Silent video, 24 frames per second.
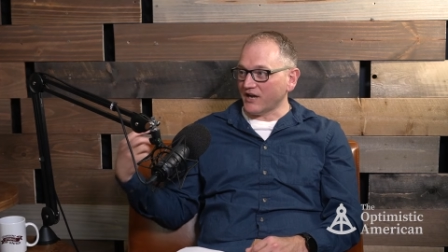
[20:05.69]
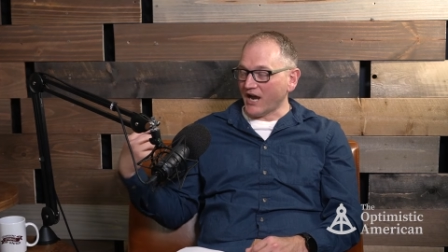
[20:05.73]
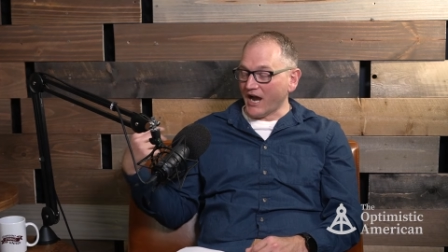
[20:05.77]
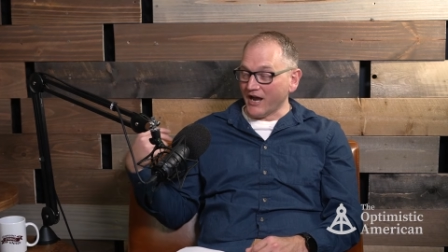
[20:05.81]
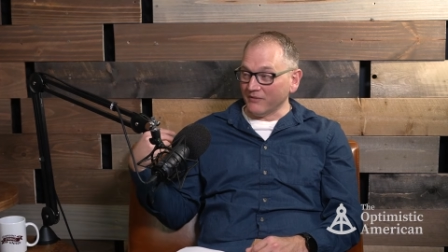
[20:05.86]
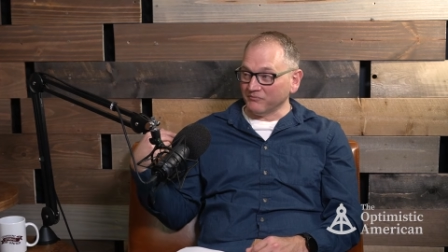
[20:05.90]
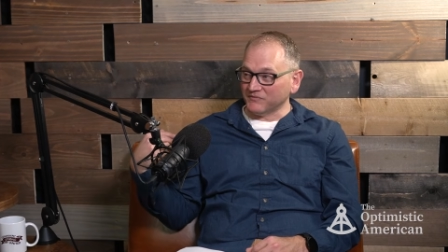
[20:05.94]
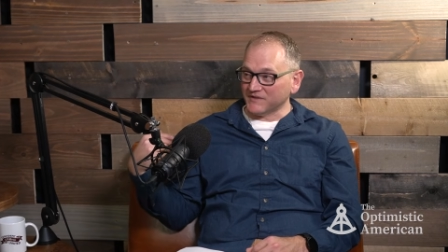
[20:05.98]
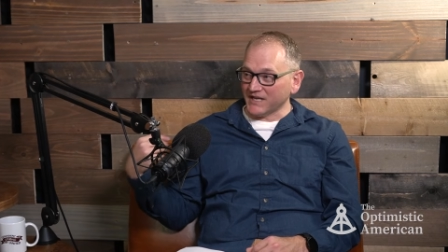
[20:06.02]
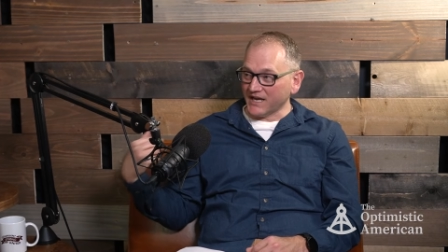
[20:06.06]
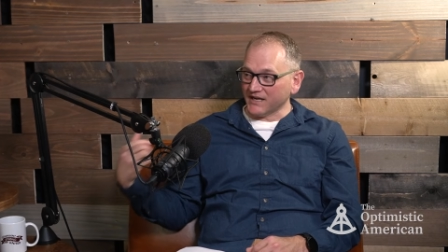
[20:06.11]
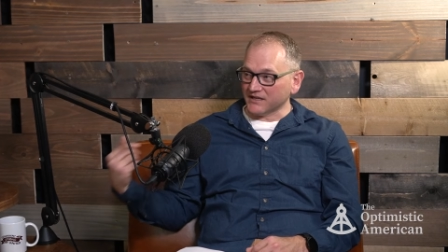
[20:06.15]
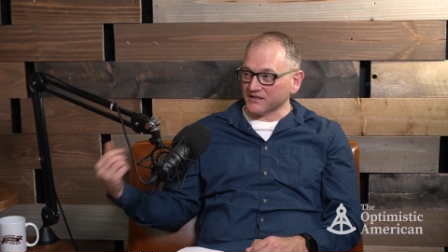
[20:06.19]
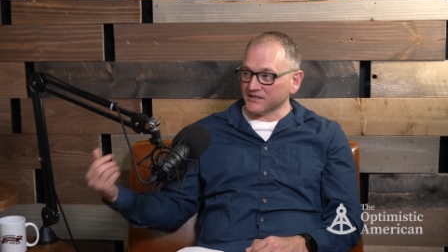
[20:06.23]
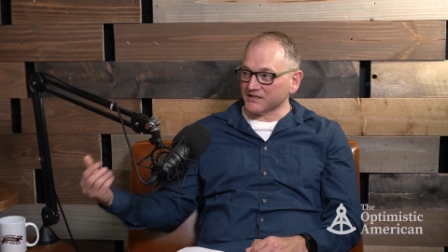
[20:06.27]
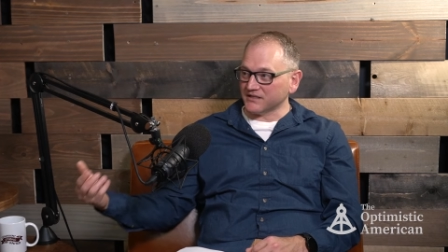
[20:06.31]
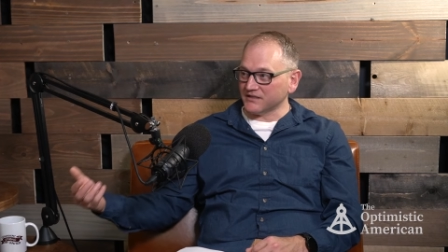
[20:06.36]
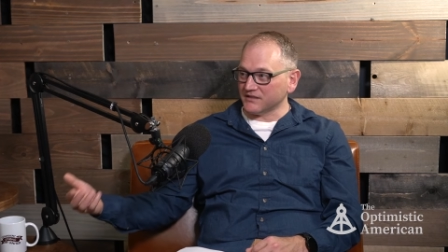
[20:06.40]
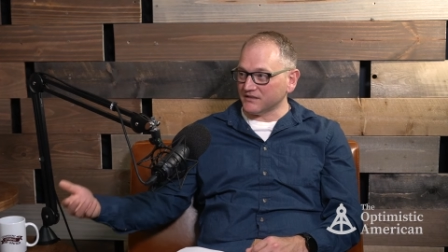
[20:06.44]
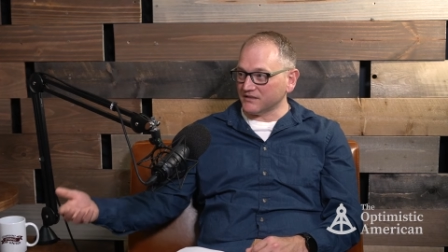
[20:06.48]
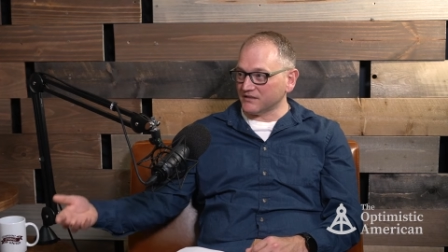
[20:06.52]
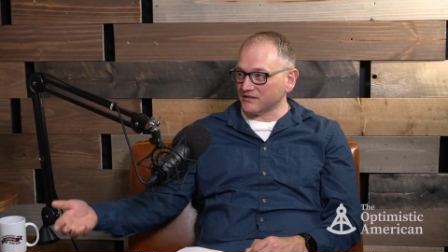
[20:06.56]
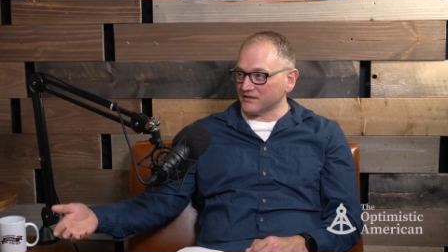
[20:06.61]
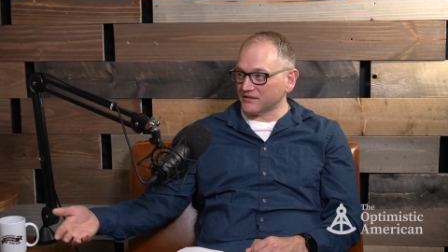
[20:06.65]
I'm
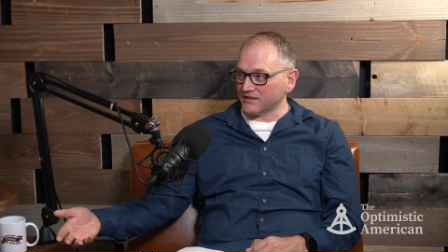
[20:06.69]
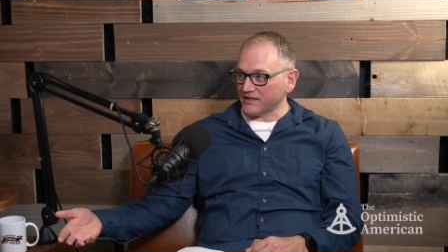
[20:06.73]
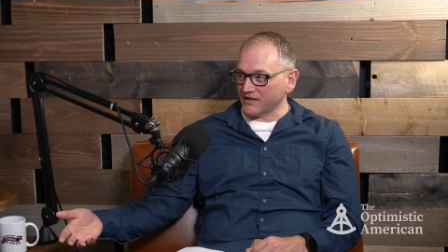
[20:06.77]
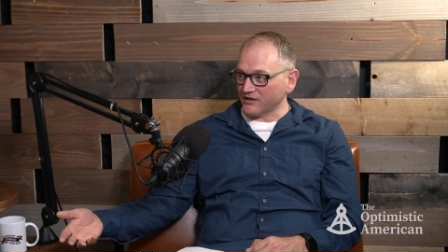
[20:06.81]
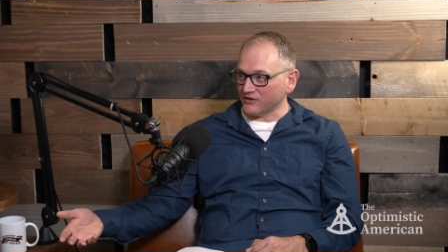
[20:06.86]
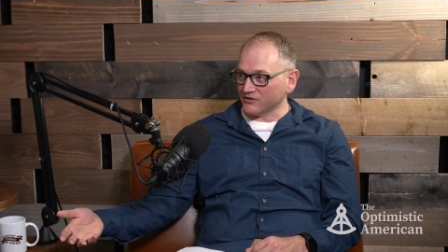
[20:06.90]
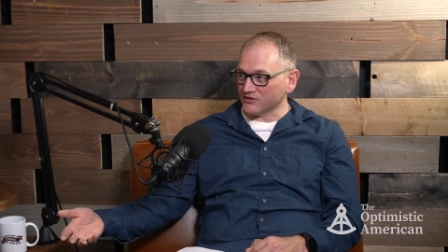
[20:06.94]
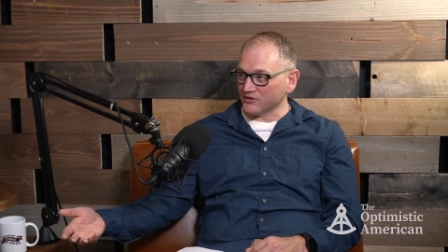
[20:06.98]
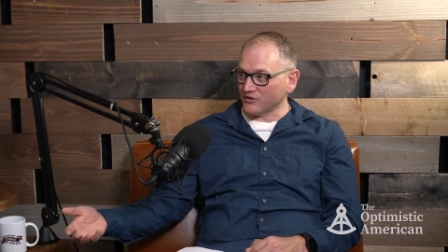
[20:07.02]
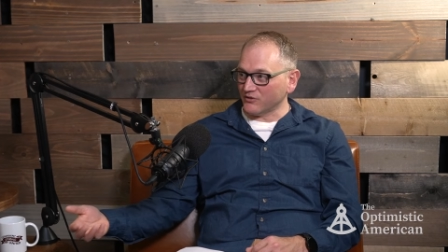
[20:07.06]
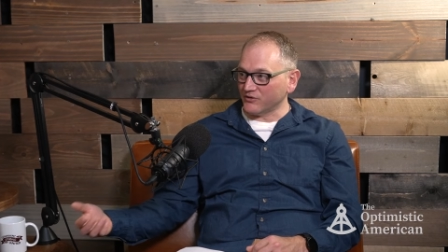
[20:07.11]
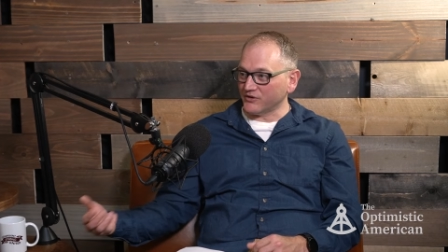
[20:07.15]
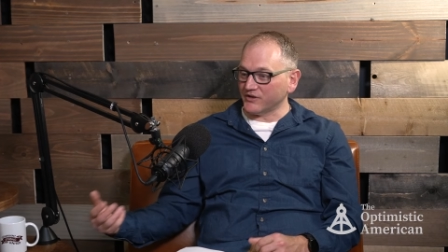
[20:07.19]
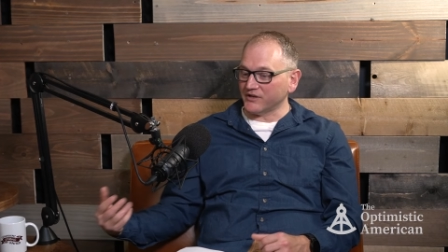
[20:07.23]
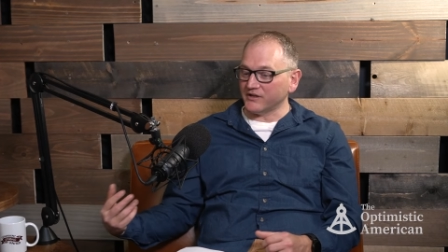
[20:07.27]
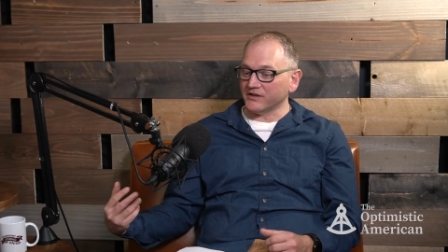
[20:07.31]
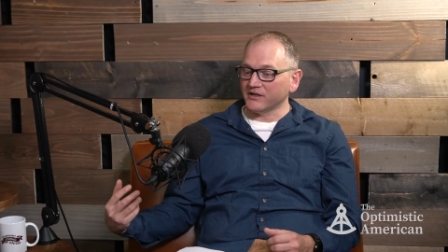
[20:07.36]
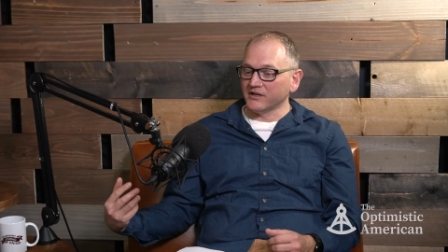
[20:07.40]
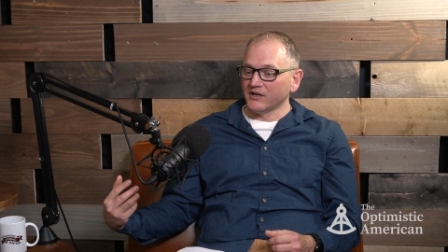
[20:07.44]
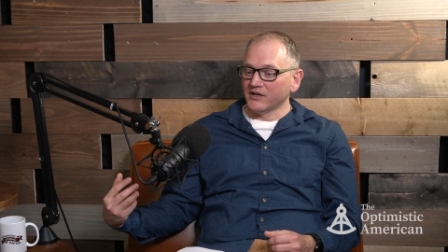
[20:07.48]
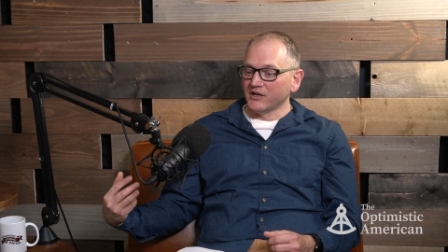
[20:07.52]
Texas to Arizona.